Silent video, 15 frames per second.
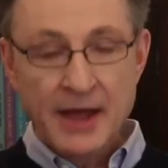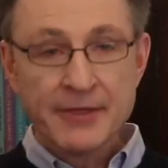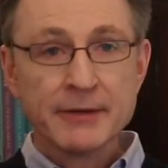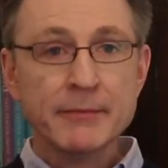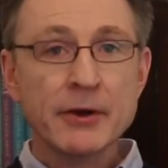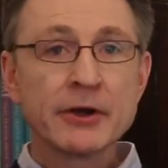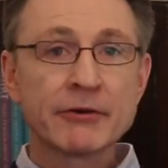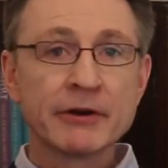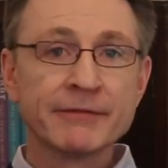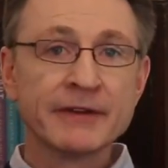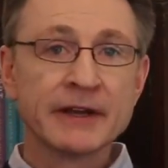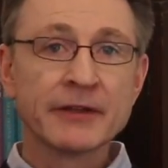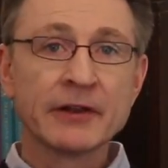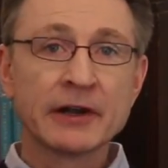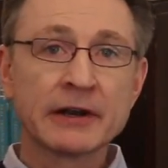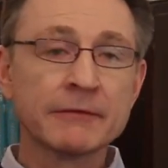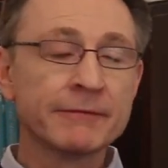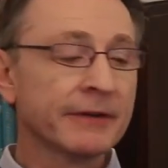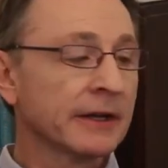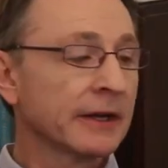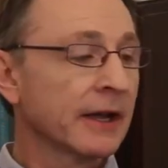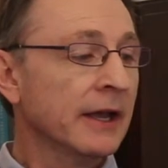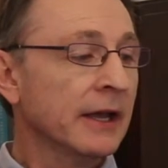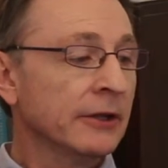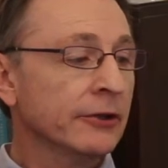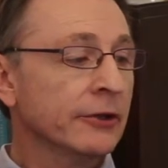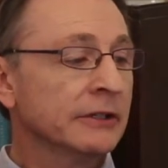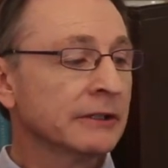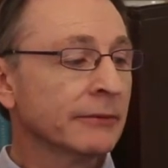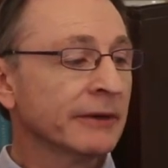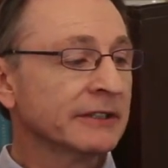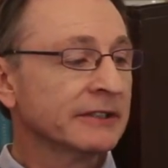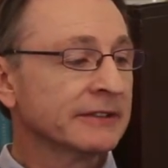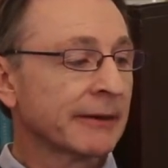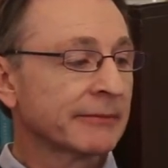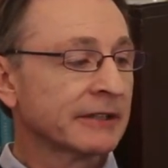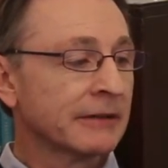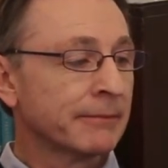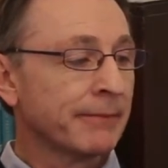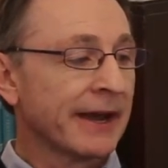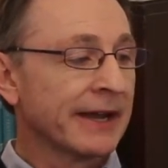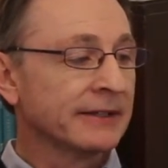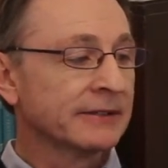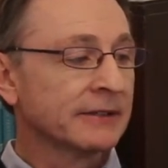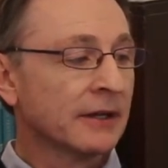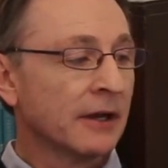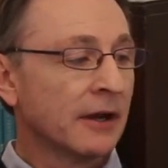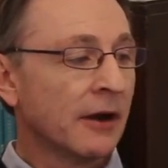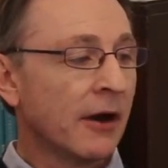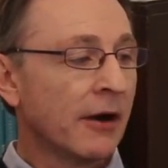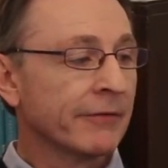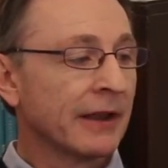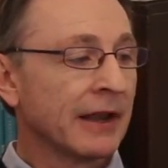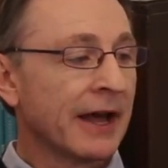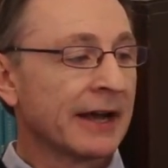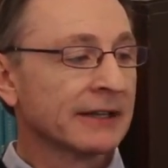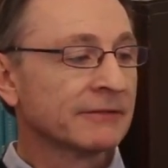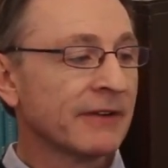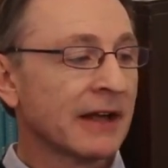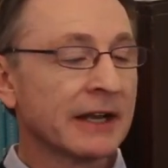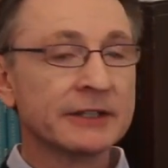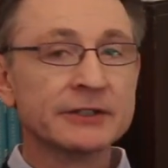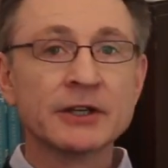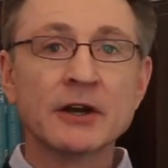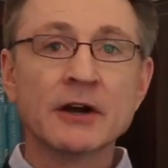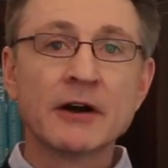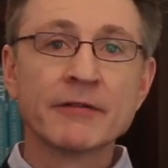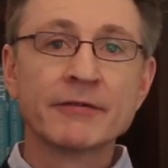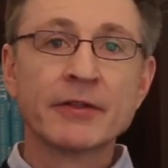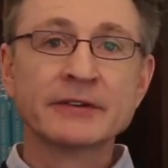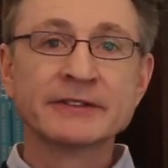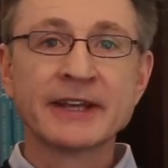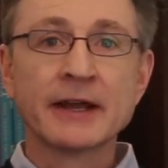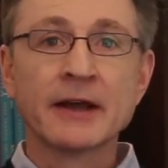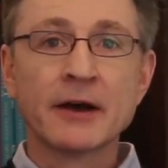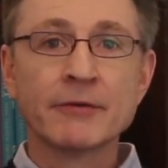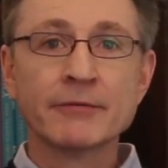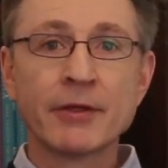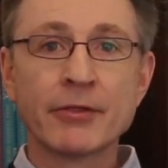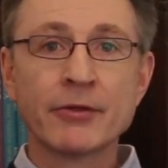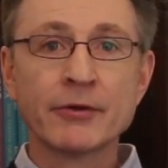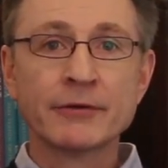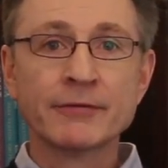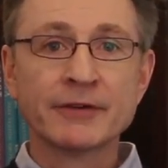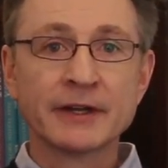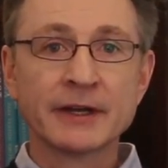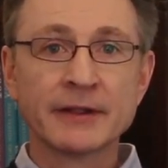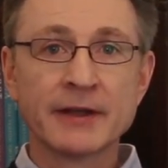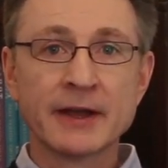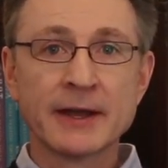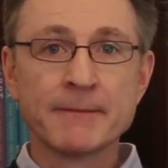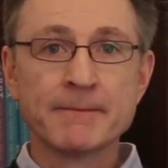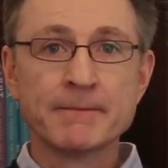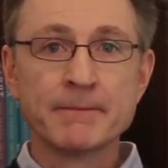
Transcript: The mercury finger, the little finger, usually reaches up to the base of the last phalange of the third finger there.